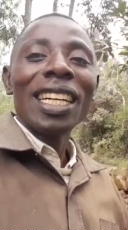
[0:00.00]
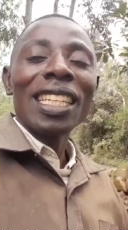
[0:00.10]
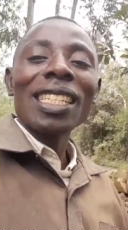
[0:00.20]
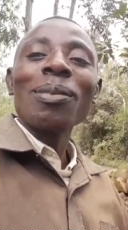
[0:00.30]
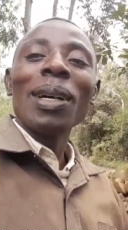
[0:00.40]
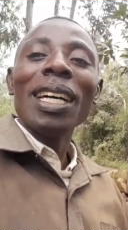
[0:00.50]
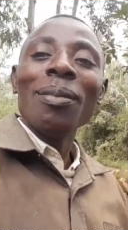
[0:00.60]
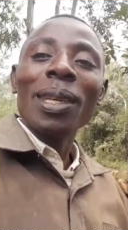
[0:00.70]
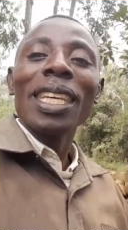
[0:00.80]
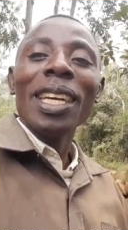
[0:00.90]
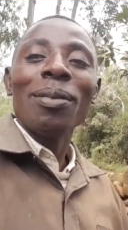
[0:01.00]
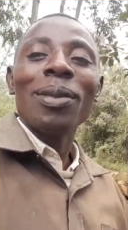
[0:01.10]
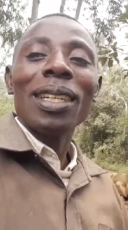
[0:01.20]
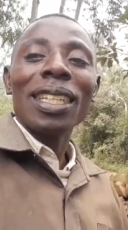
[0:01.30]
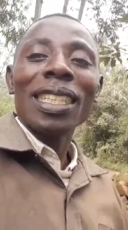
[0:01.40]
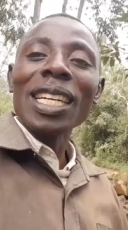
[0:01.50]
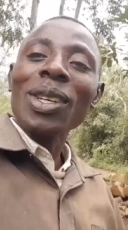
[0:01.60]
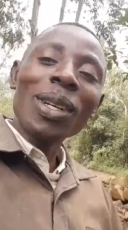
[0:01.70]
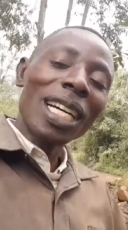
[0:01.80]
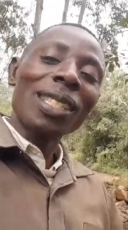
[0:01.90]
That's my big aim. Thank
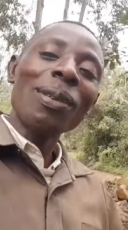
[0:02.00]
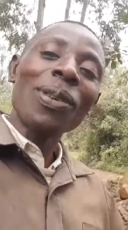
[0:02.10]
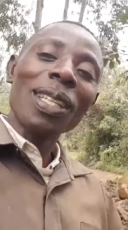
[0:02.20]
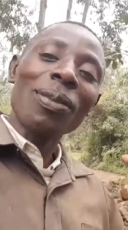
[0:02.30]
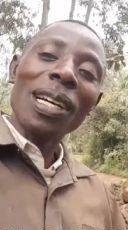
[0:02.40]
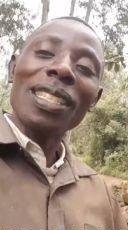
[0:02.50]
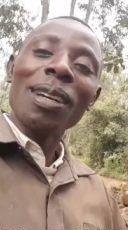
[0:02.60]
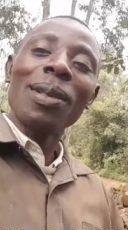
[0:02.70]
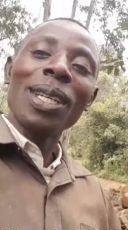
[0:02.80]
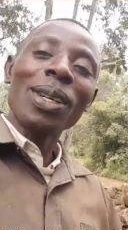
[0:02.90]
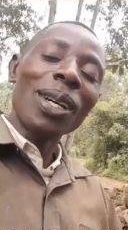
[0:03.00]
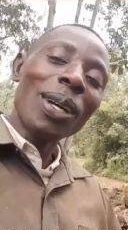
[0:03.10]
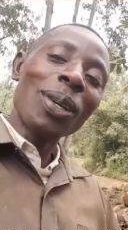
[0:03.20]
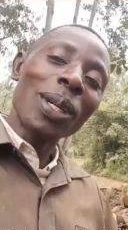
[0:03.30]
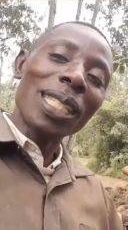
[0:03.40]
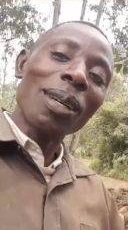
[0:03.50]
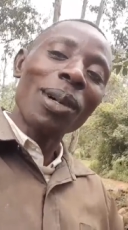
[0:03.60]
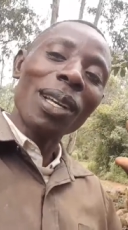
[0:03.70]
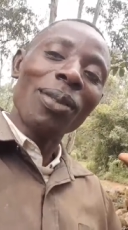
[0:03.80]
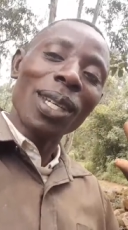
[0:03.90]
you, guys. If for the first time, guys, you are watching
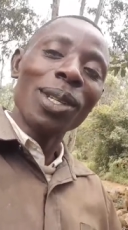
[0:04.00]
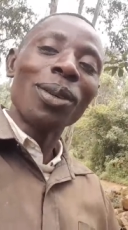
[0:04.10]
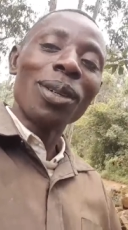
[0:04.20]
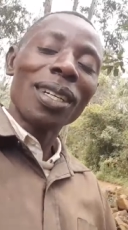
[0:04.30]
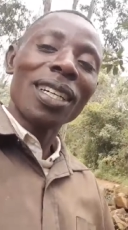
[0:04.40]
my video,